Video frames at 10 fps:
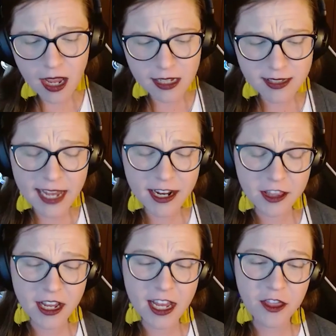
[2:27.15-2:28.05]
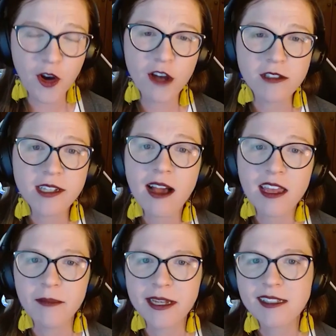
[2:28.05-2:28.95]
said in their own
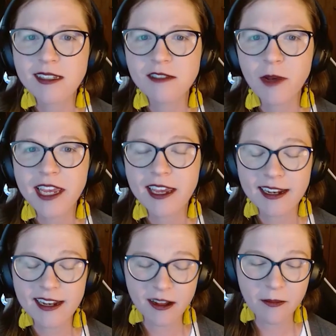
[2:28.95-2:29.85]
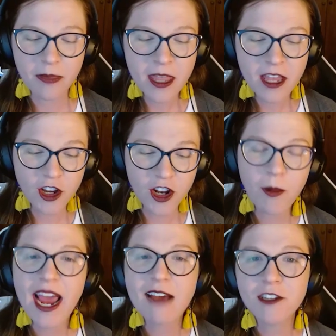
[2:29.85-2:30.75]
documents is we can, you know,
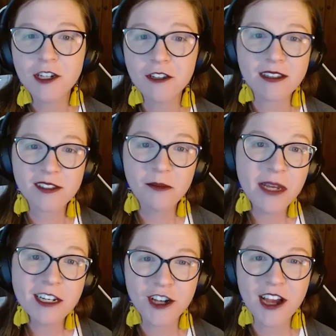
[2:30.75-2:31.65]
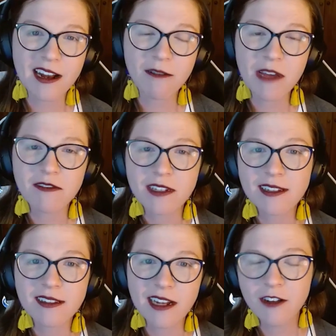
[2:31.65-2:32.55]
we have to do this to beat China. We have
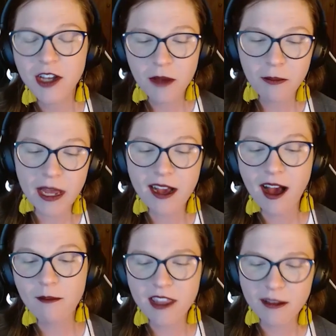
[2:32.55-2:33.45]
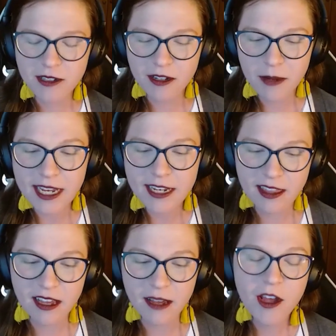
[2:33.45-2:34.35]
to, you know, become them to beat
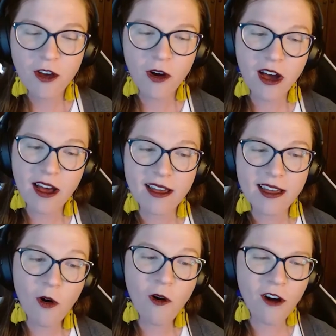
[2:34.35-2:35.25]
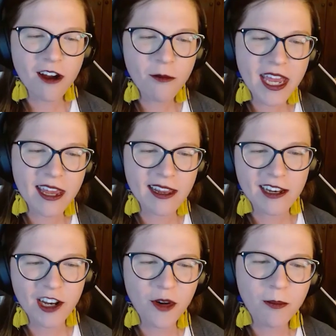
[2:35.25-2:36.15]
them. Or we can,
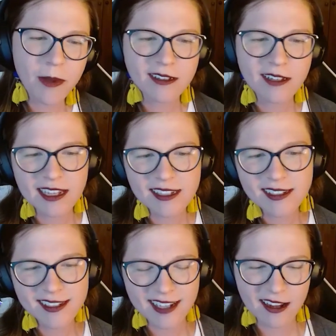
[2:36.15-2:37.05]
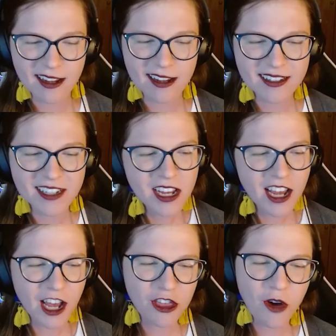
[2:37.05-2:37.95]
you know, build this
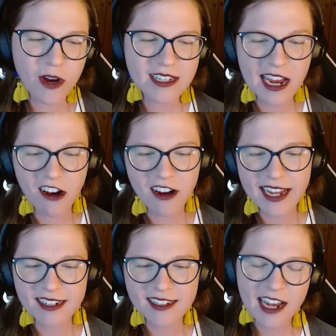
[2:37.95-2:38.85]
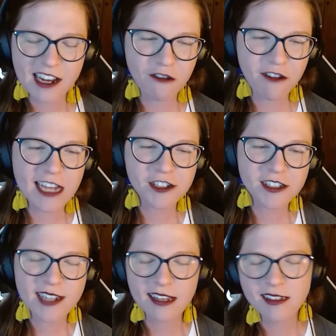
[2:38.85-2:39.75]
authoritarian
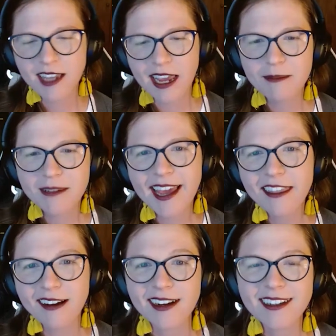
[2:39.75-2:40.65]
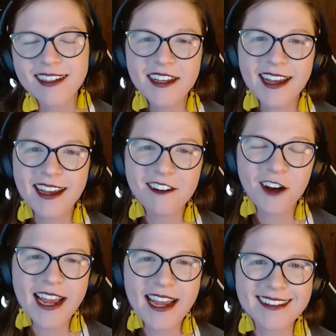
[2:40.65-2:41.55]
techno-fascist hellscape together. How
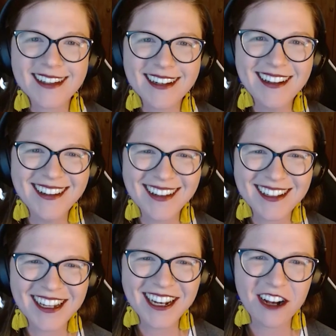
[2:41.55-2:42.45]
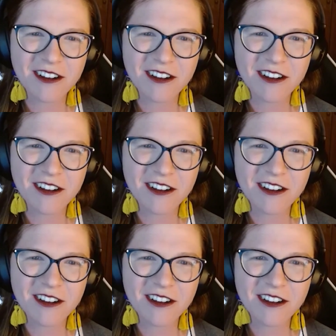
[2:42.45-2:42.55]
great. You know?